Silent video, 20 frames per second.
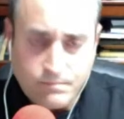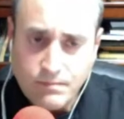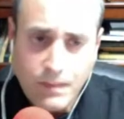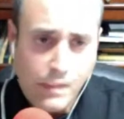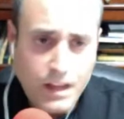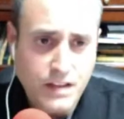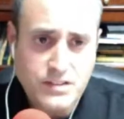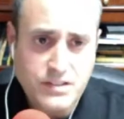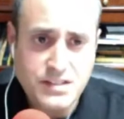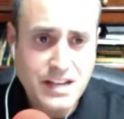
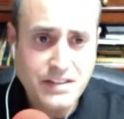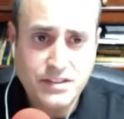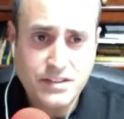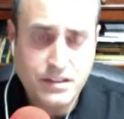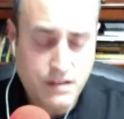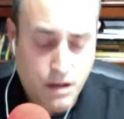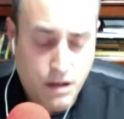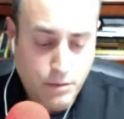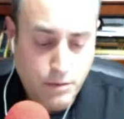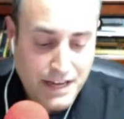It's not the
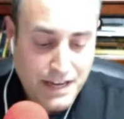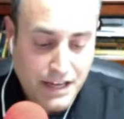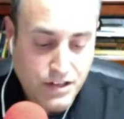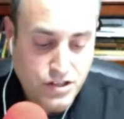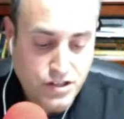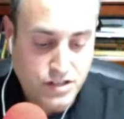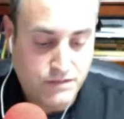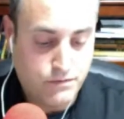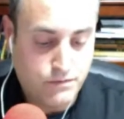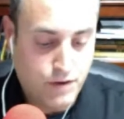
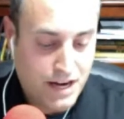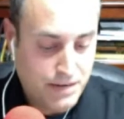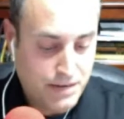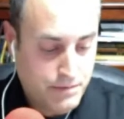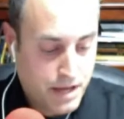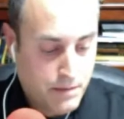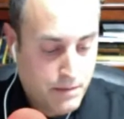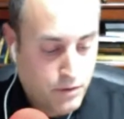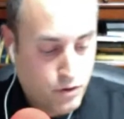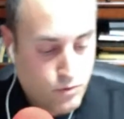culmination of
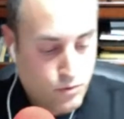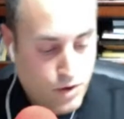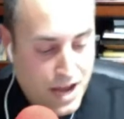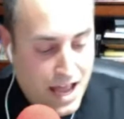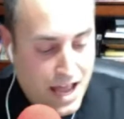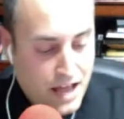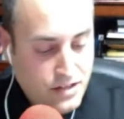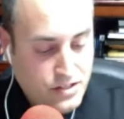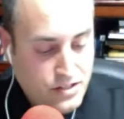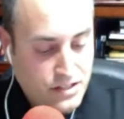random chemical
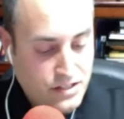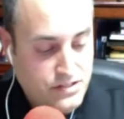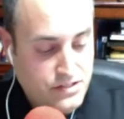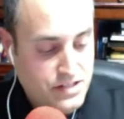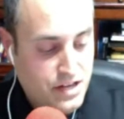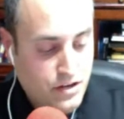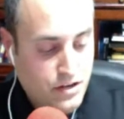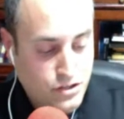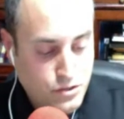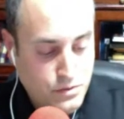reactions
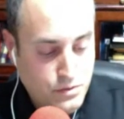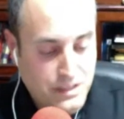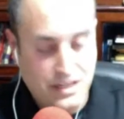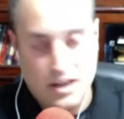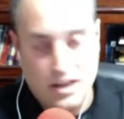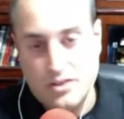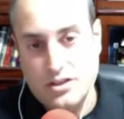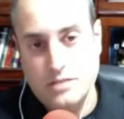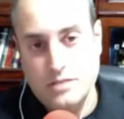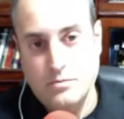that are doing
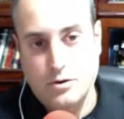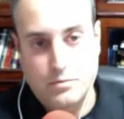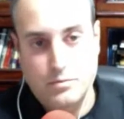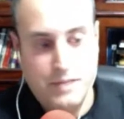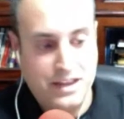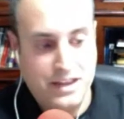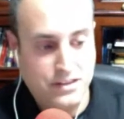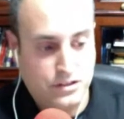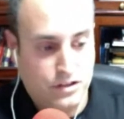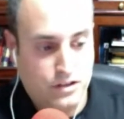nothing but
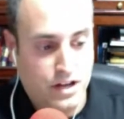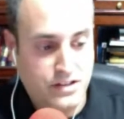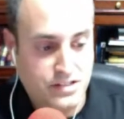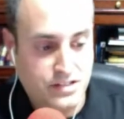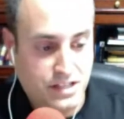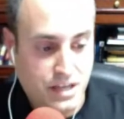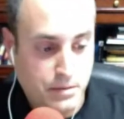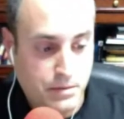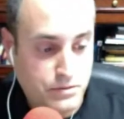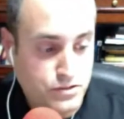obeying the laws
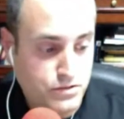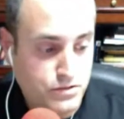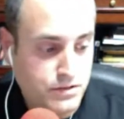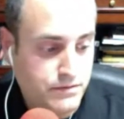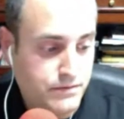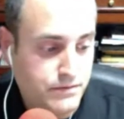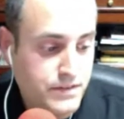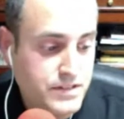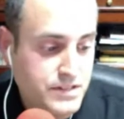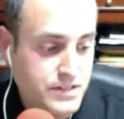of chemistry
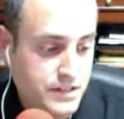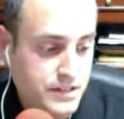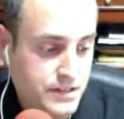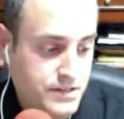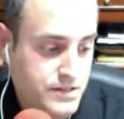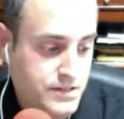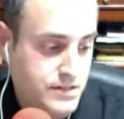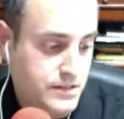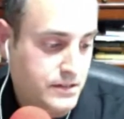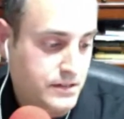and physics.